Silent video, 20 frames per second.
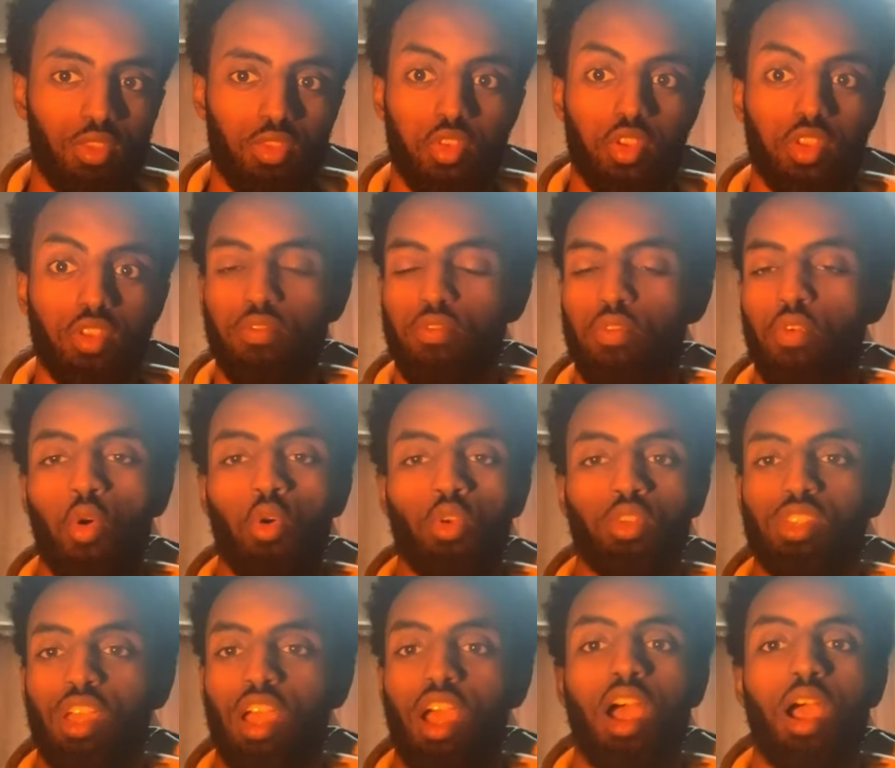three, four
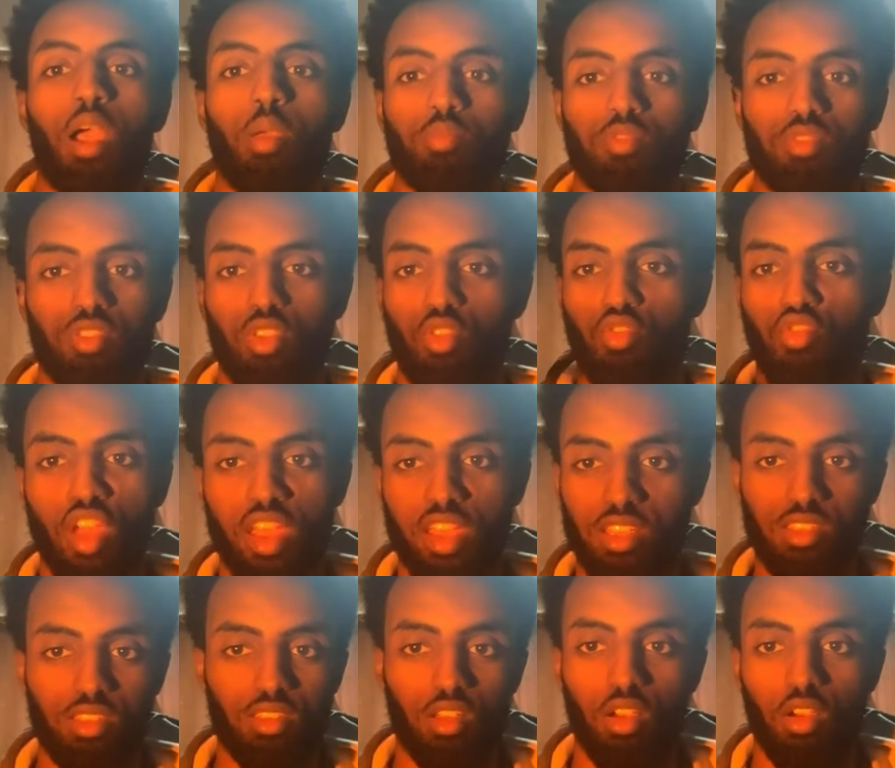times the
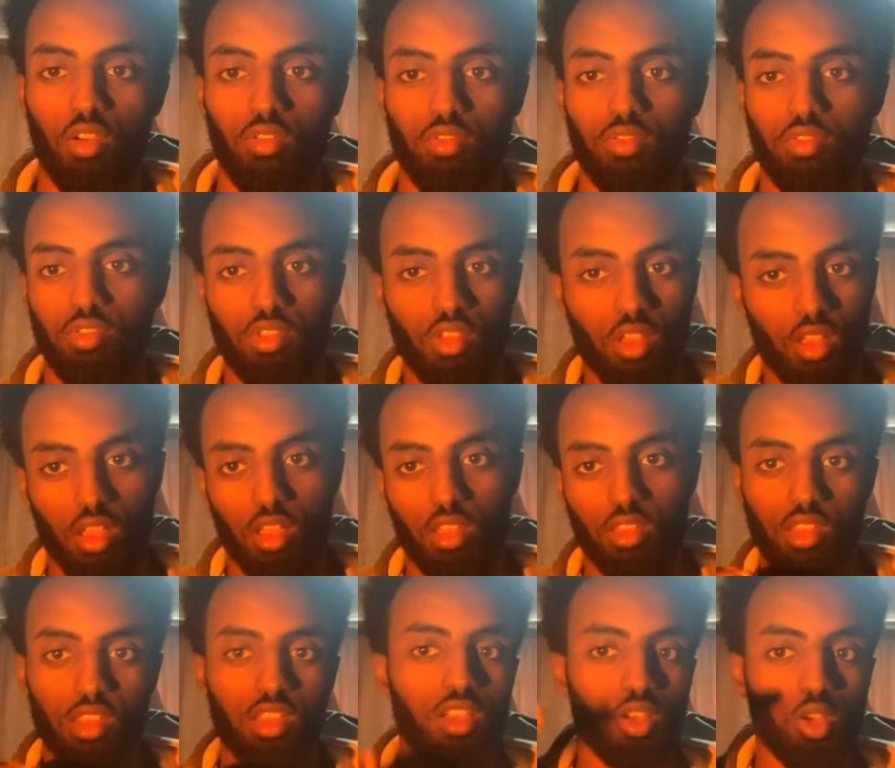rate of
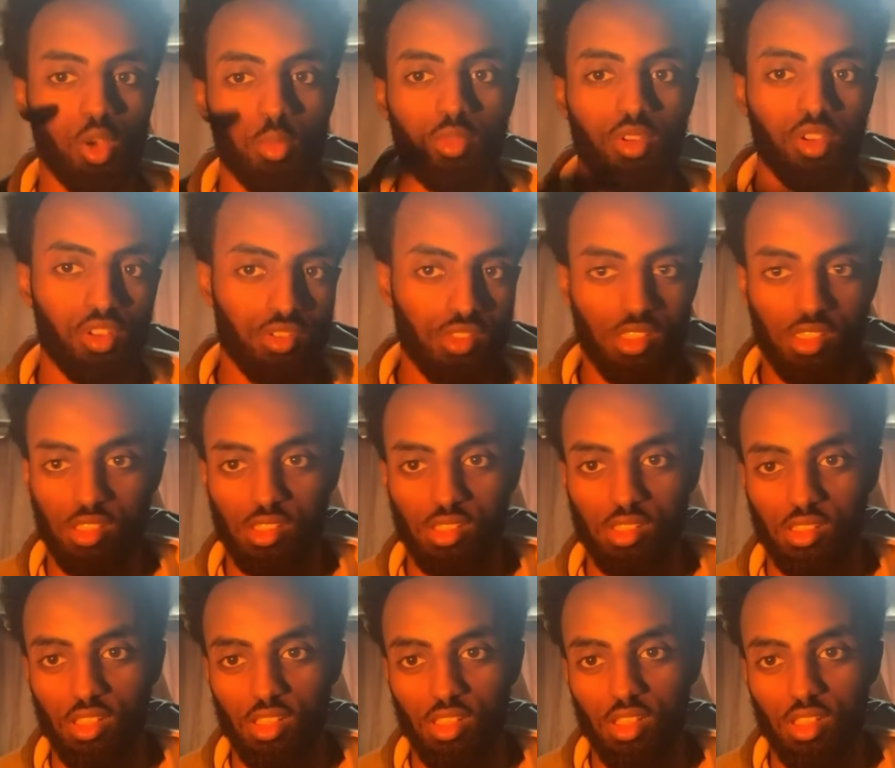the income increasing.